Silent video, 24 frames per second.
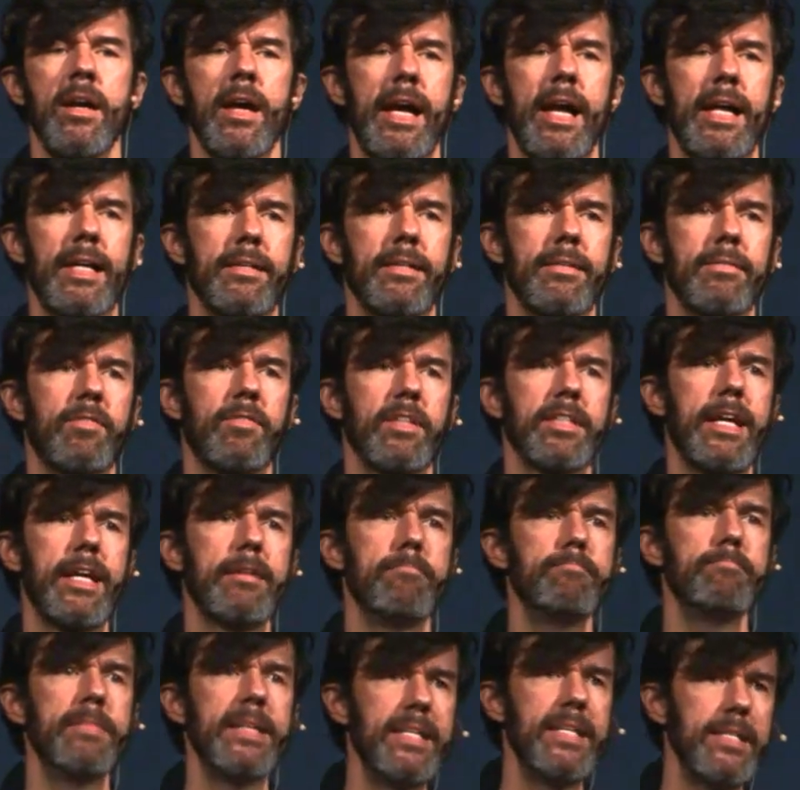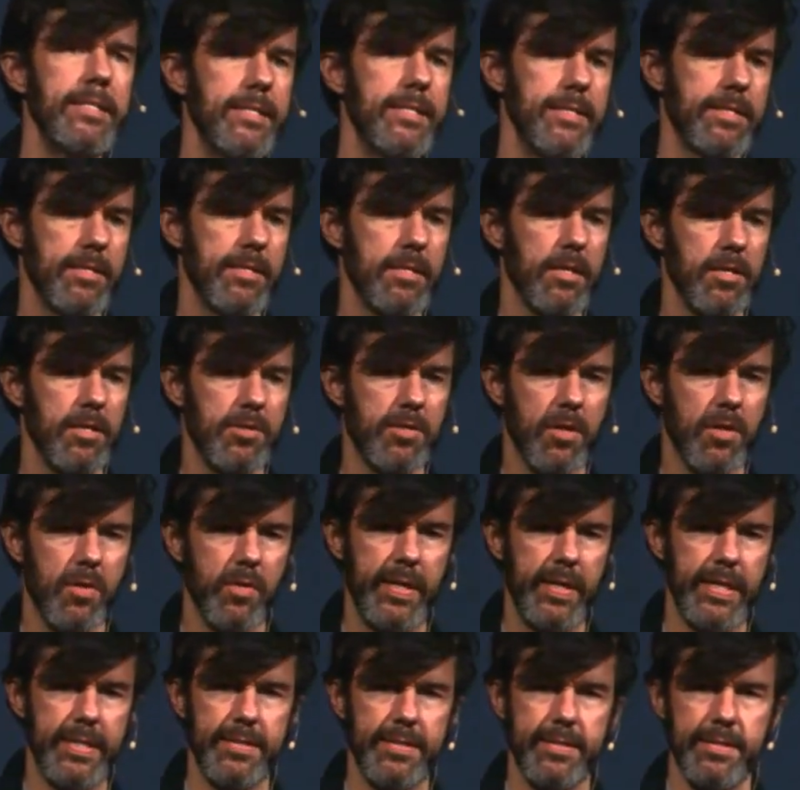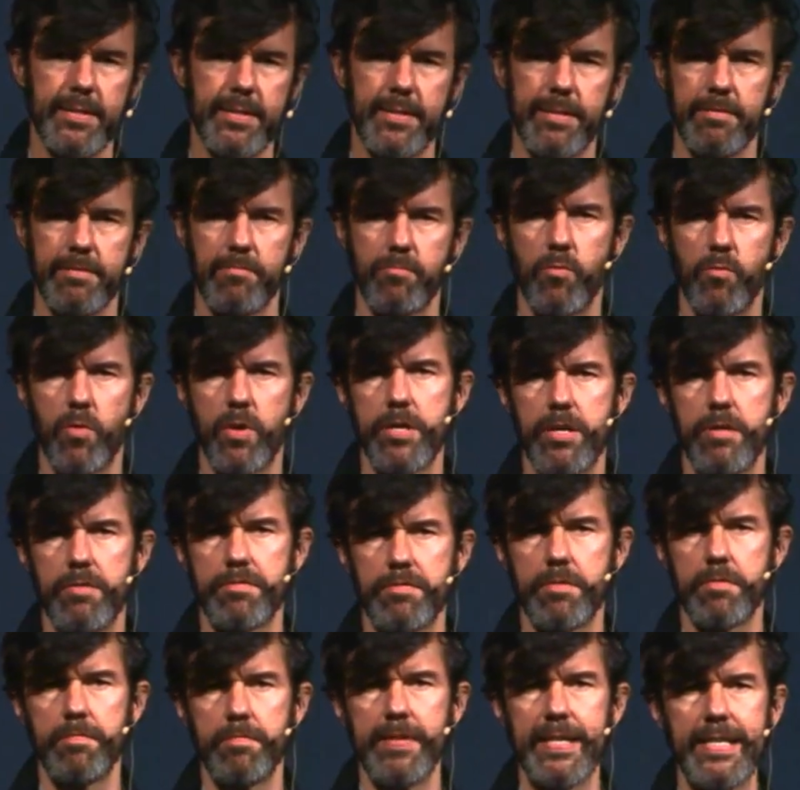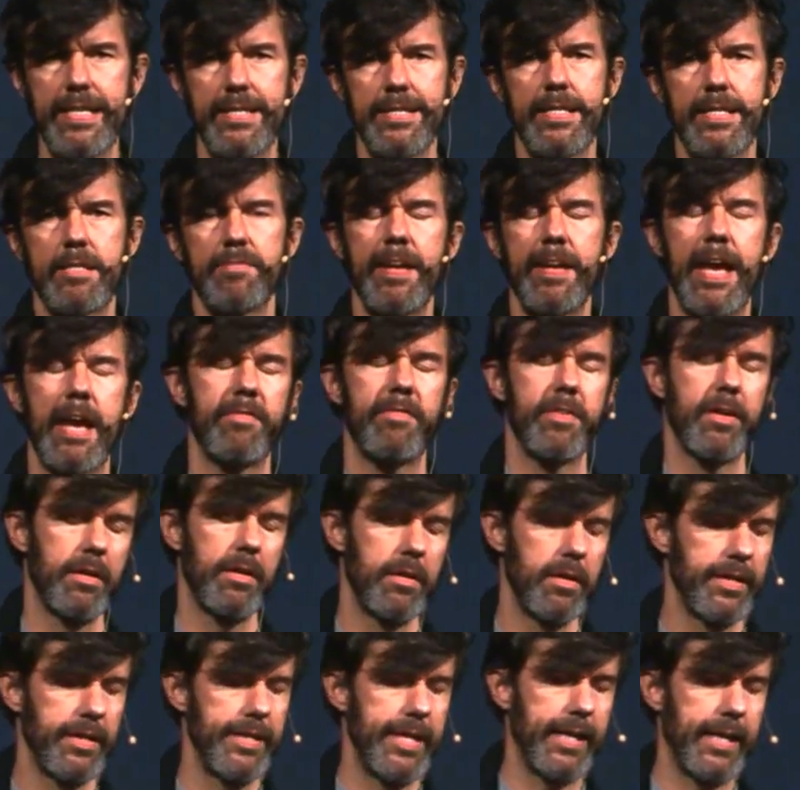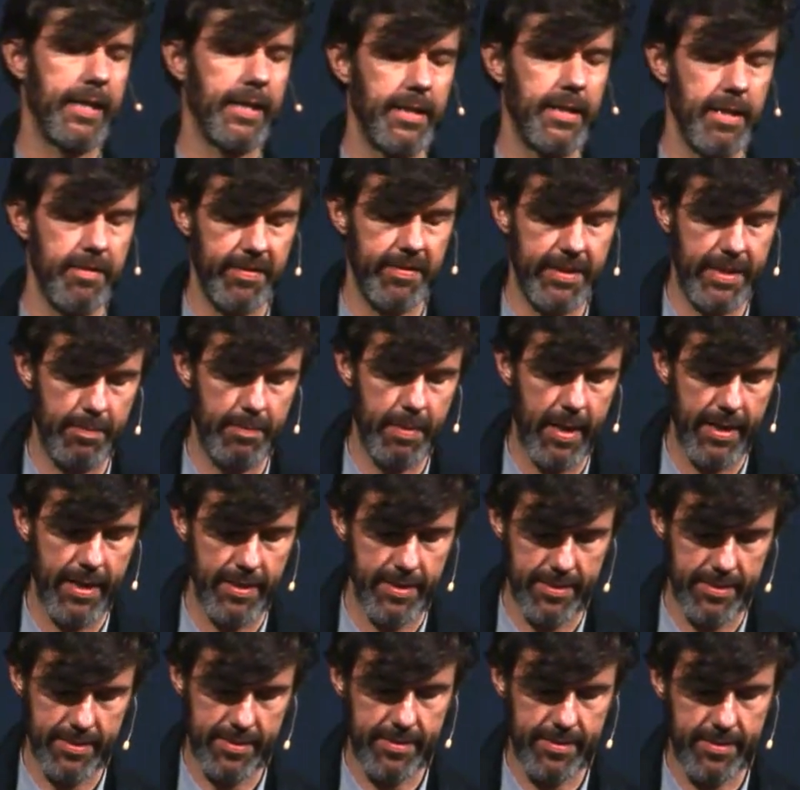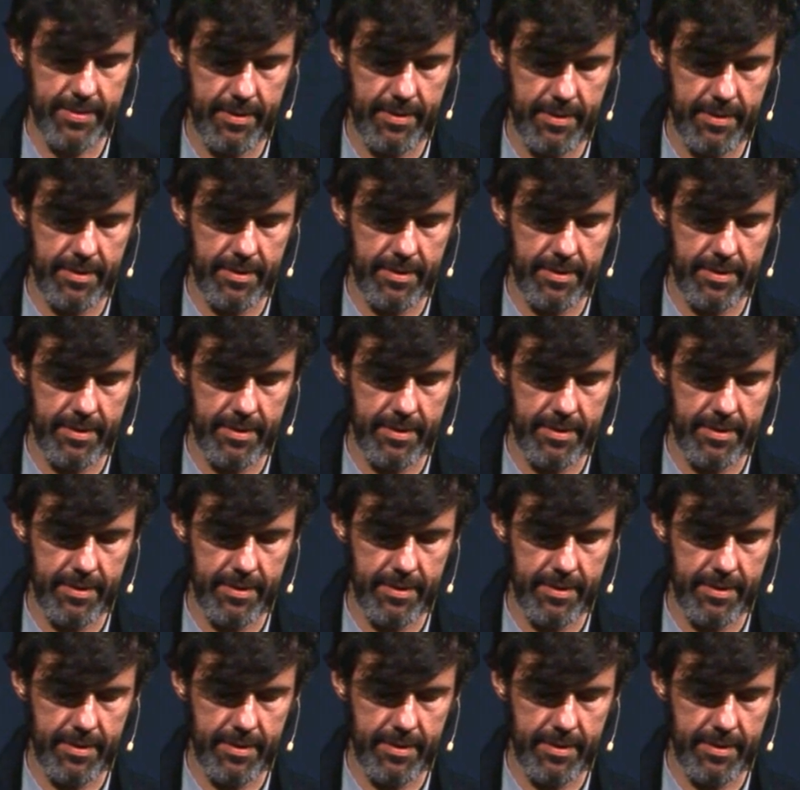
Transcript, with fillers: And what that means, it's also it's one of the reasons we have a negativity bias.